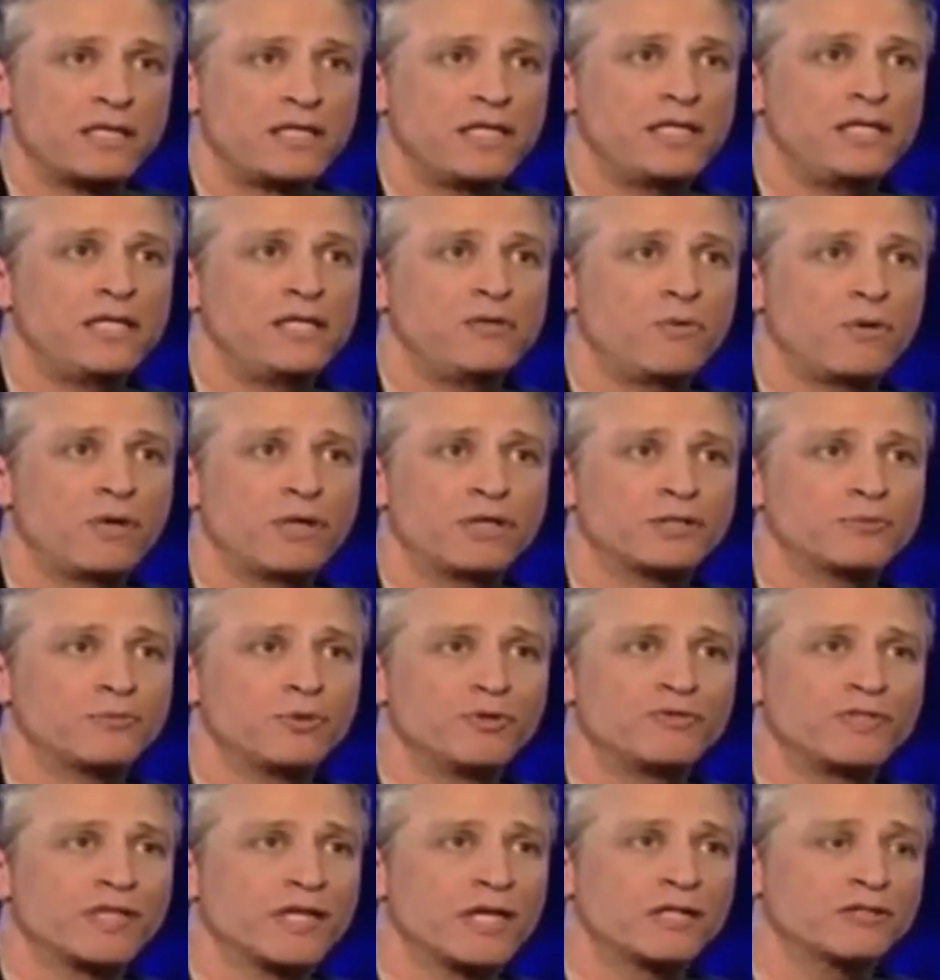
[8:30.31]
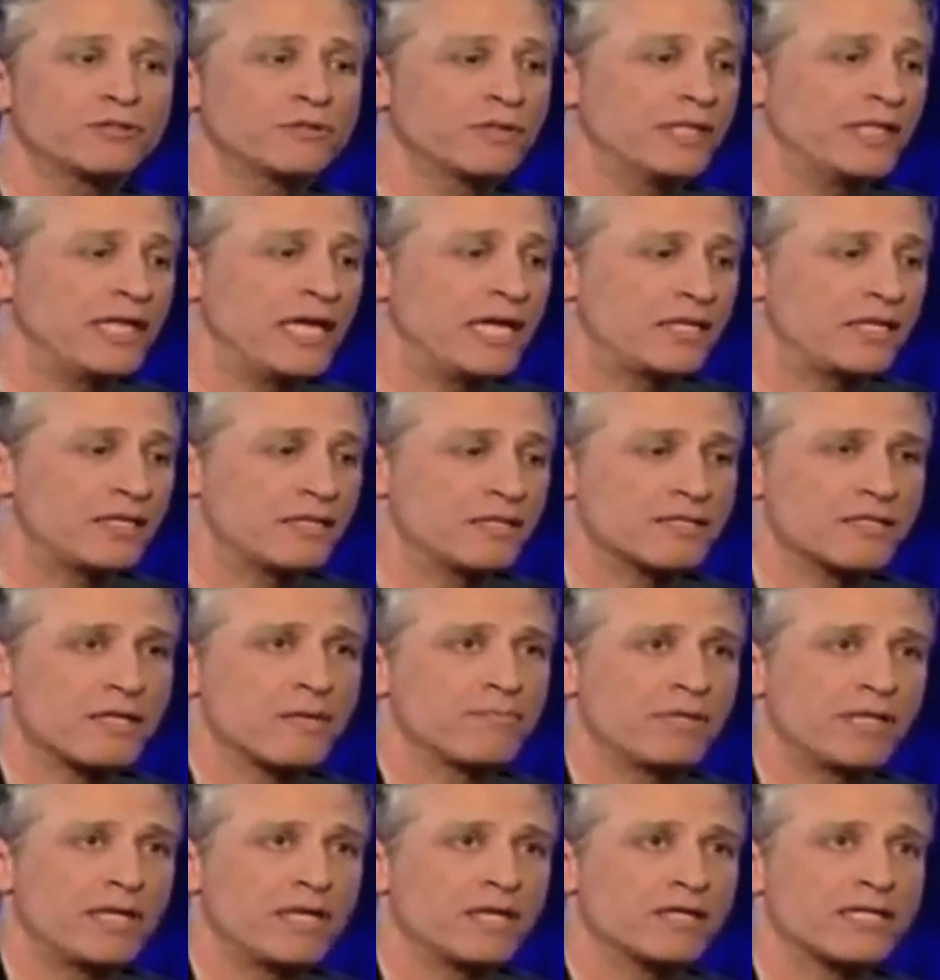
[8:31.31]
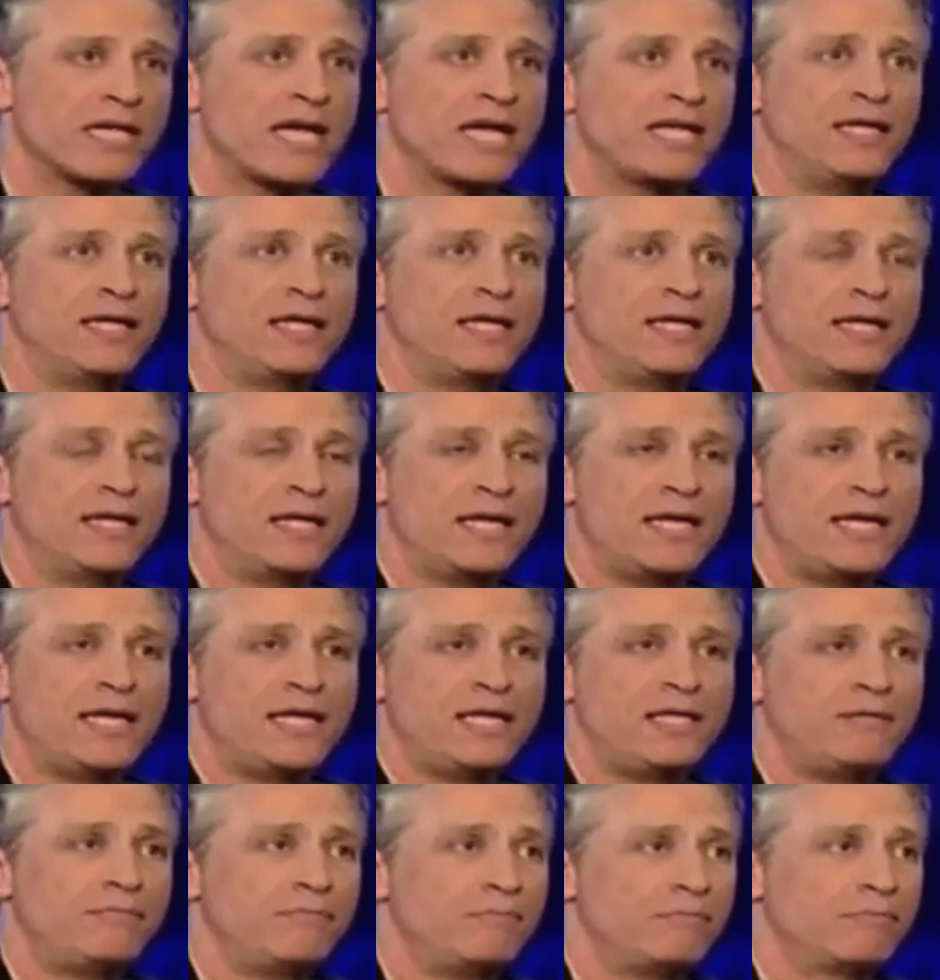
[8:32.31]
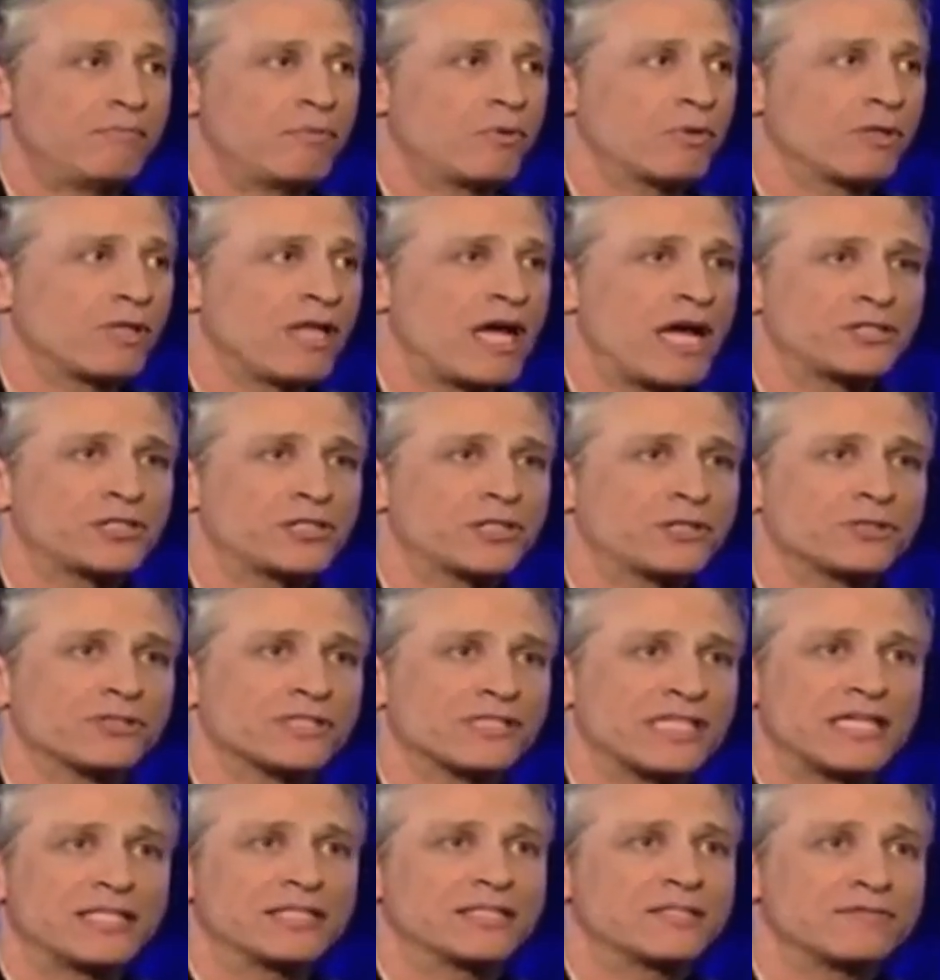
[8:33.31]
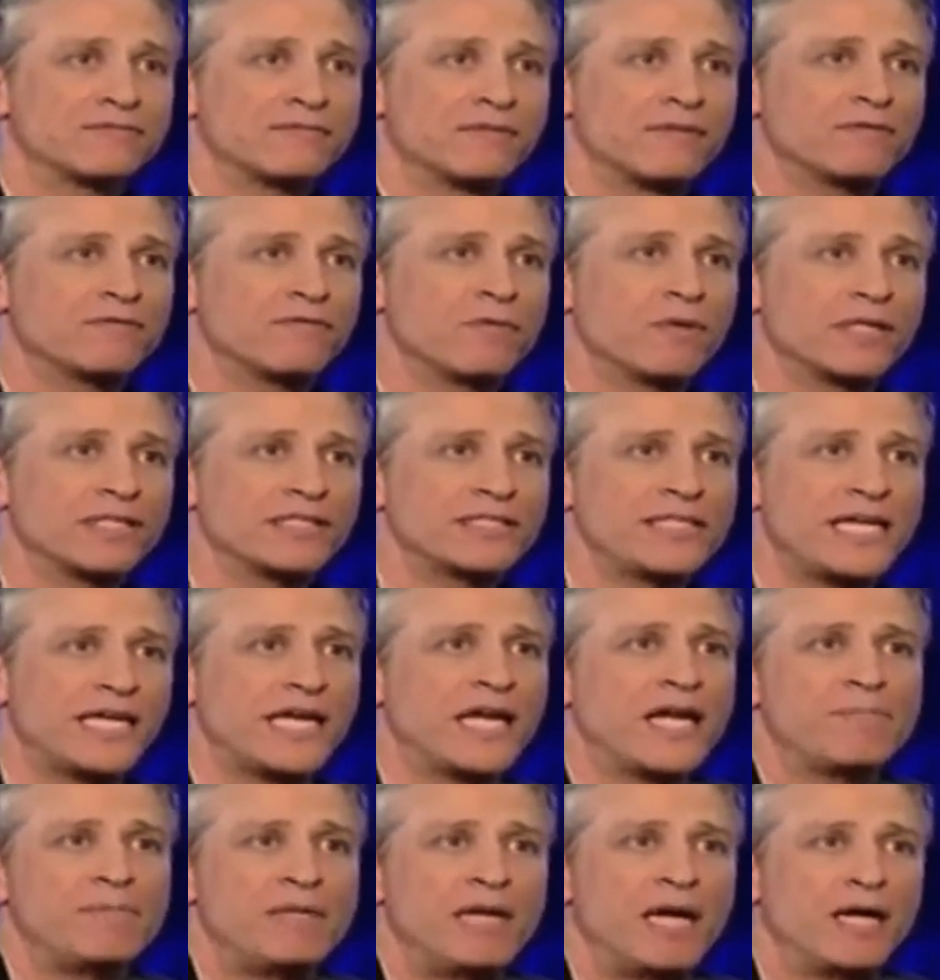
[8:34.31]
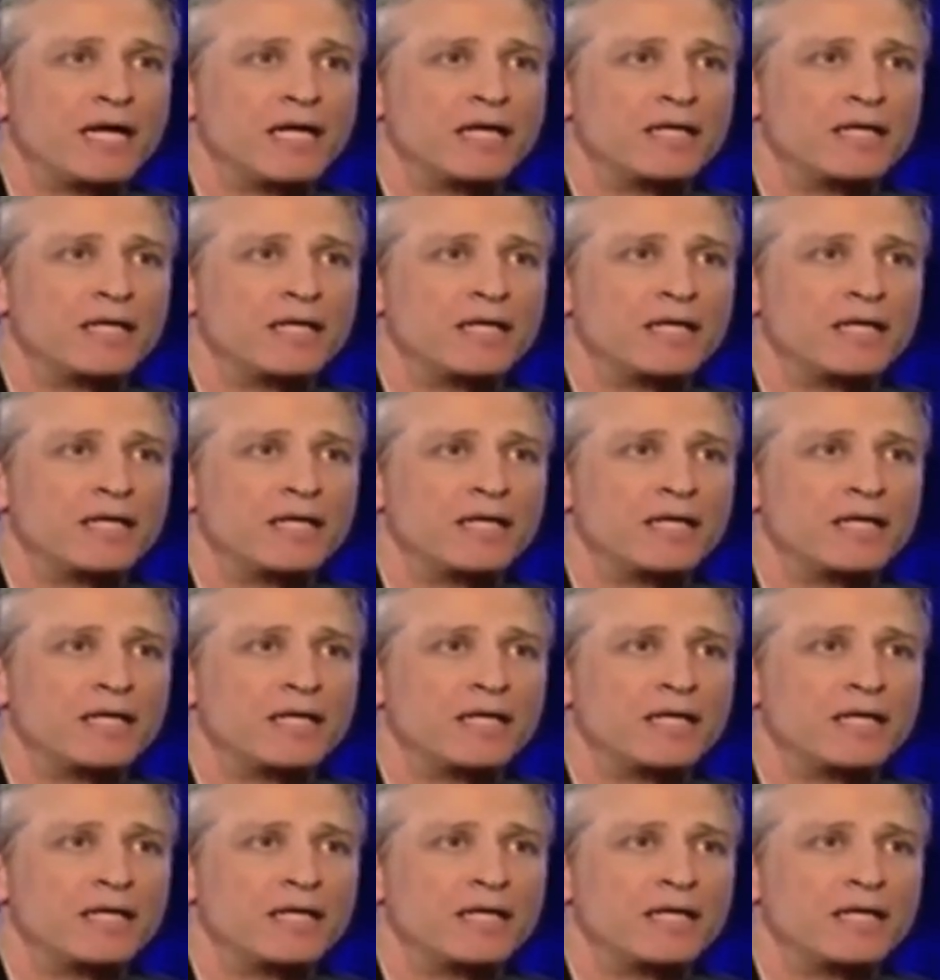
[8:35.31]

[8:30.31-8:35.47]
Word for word: he, he wanted to move the country, and, and, somebody else had a more logical sense of, of where to take so it. So you're I mean, an